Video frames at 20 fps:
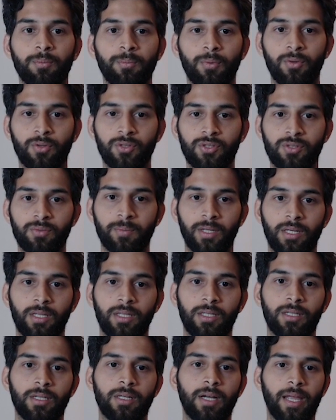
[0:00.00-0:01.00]
Postman
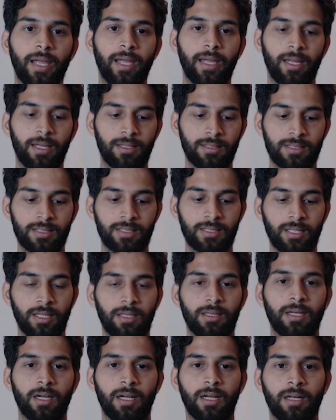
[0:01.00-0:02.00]
here and say
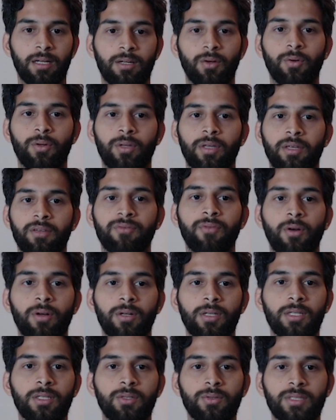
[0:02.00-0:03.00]
that, okay,
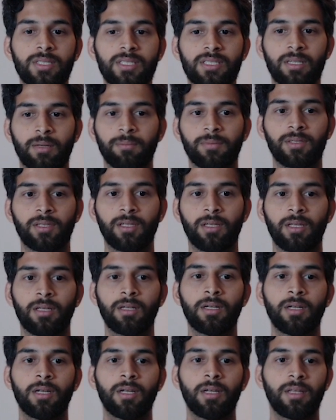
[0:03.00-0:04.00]
forty-two is something
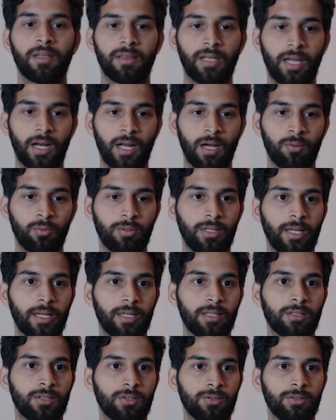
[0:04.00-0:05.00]
that I would
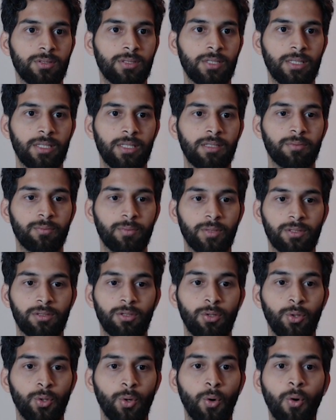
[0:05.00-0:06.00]
like to delete with
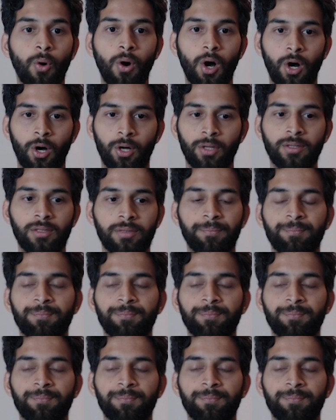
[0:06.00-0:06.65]
no auth,